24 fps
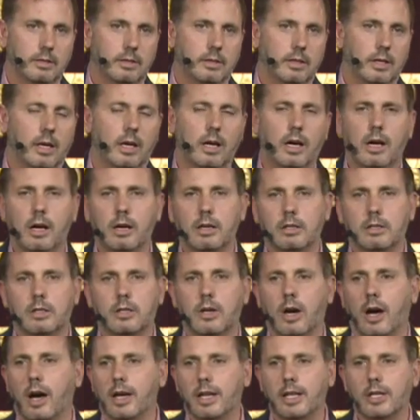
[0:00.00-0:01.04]
Oh,
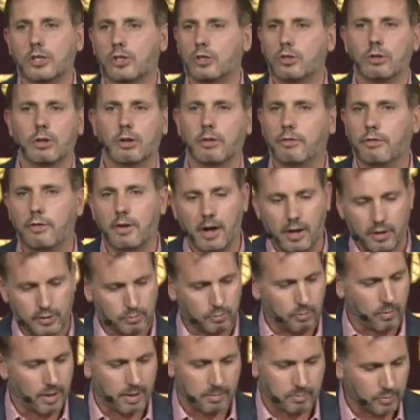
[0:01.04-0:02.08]
God, it's your fault
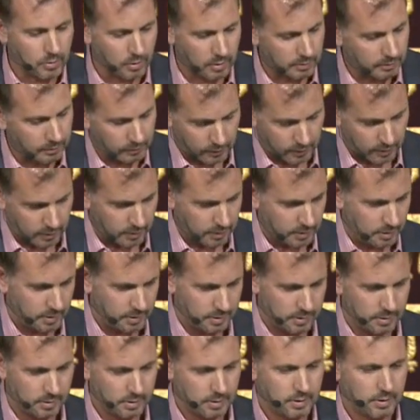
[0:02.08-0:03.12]
what I'm going through.
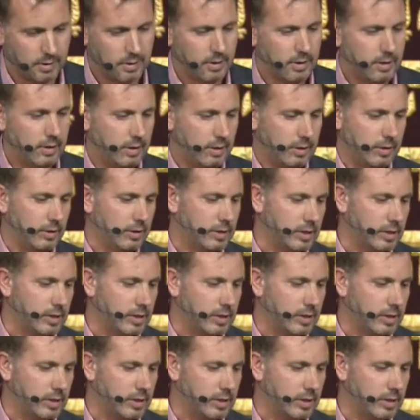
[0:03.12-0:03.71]
You